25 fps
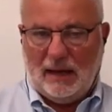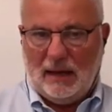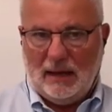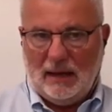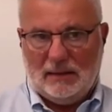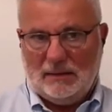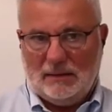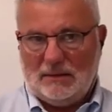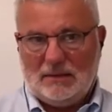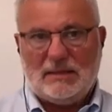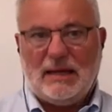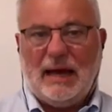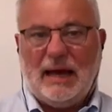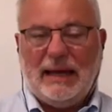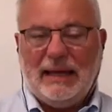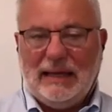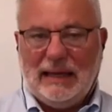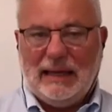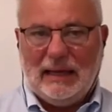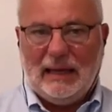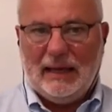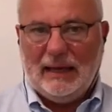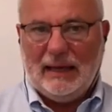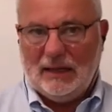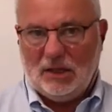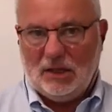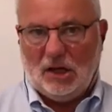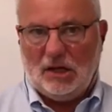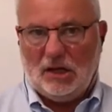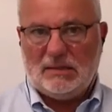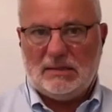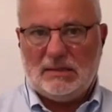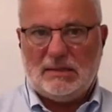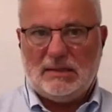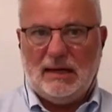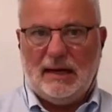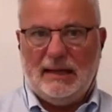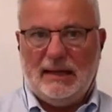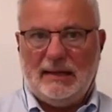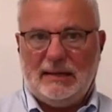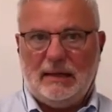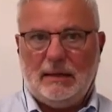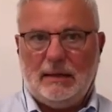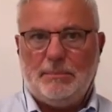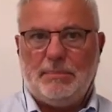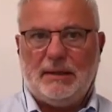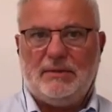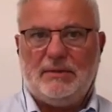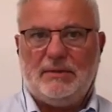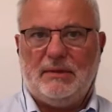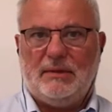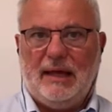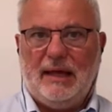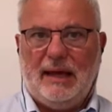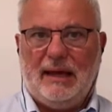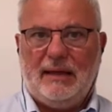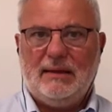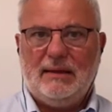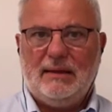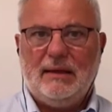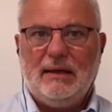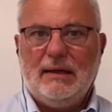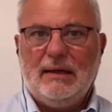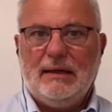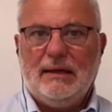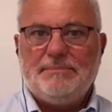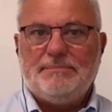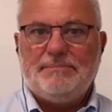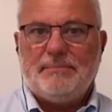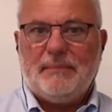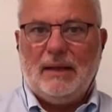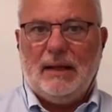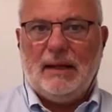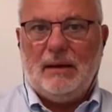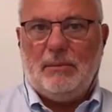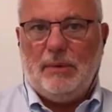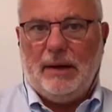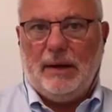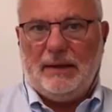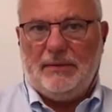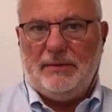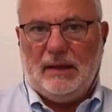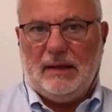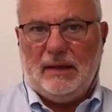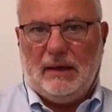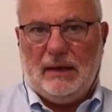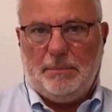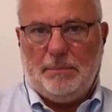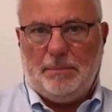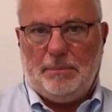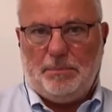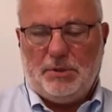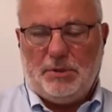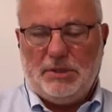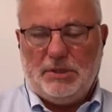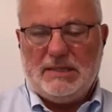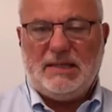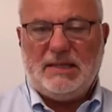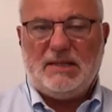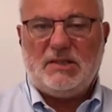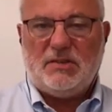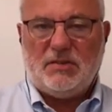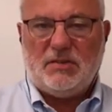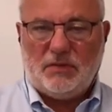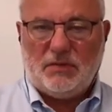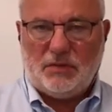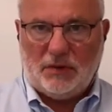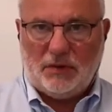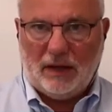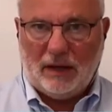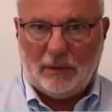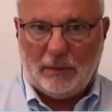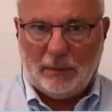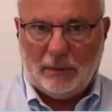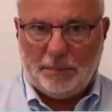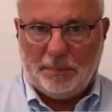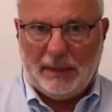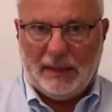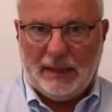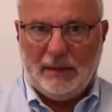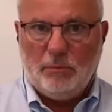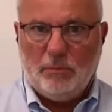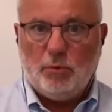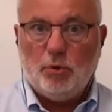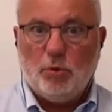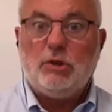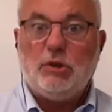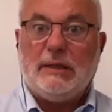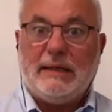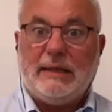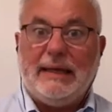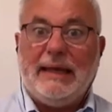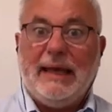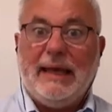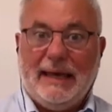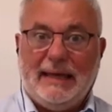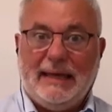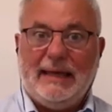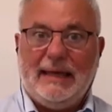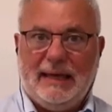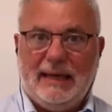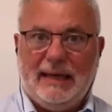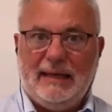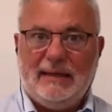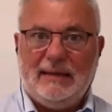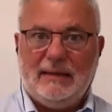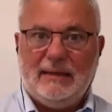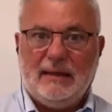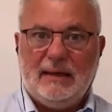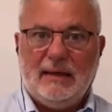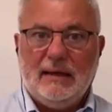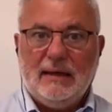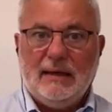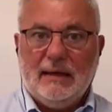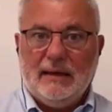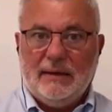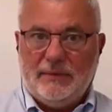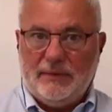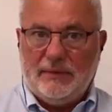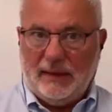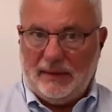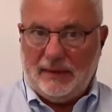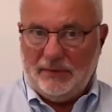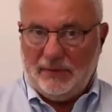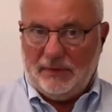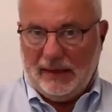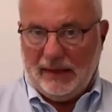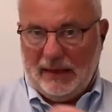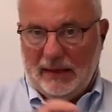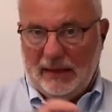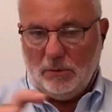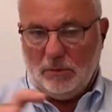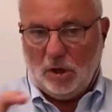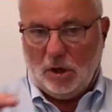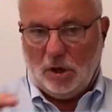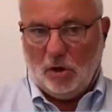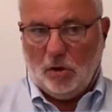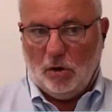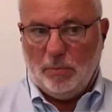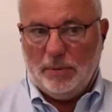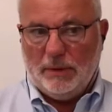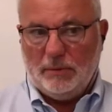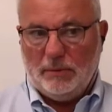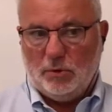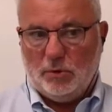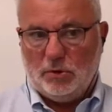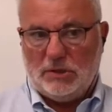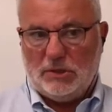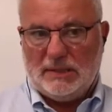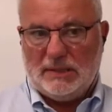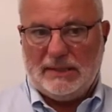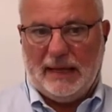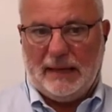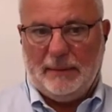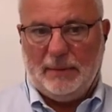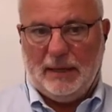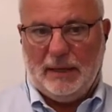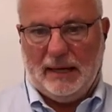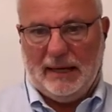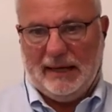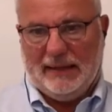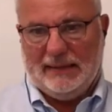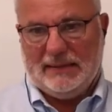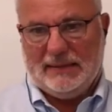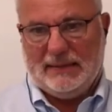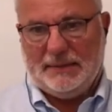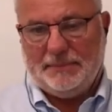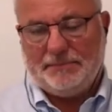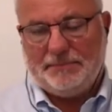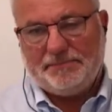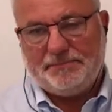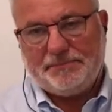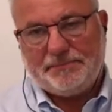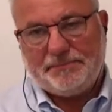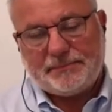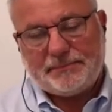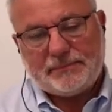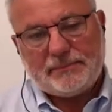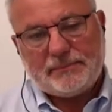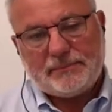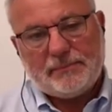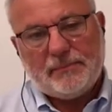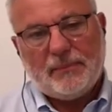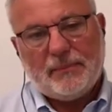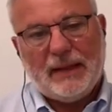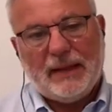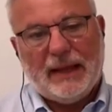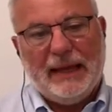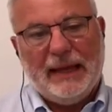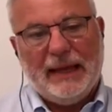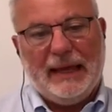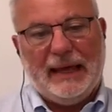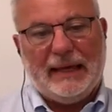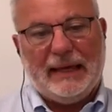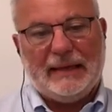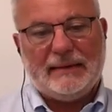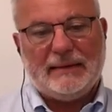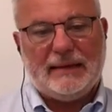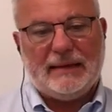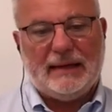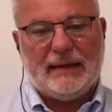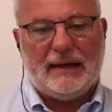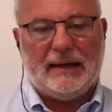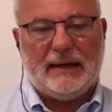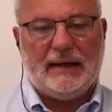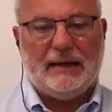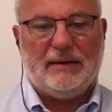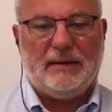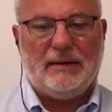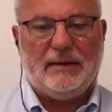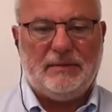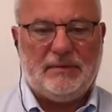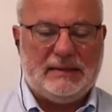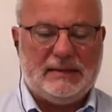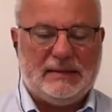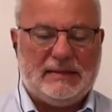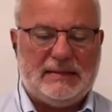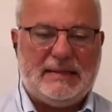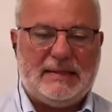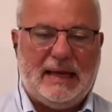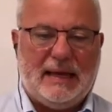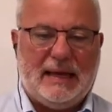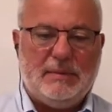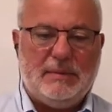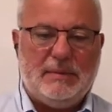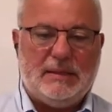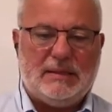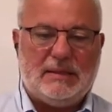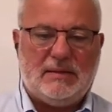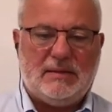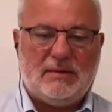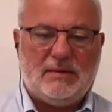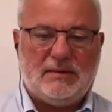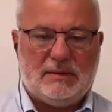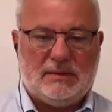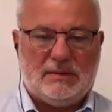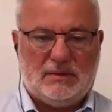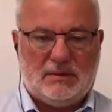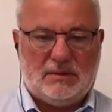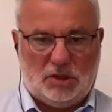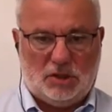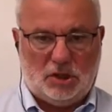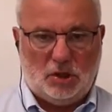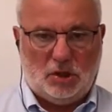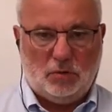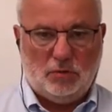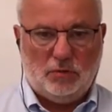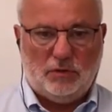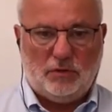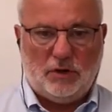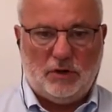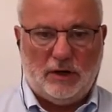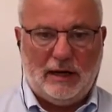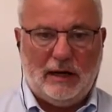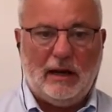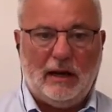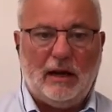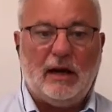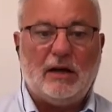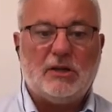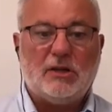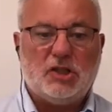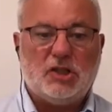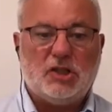cycling and oscillating, but then when the precision therapy would kick in, then the hemoglobin would stabilize. And the same is shown for a larger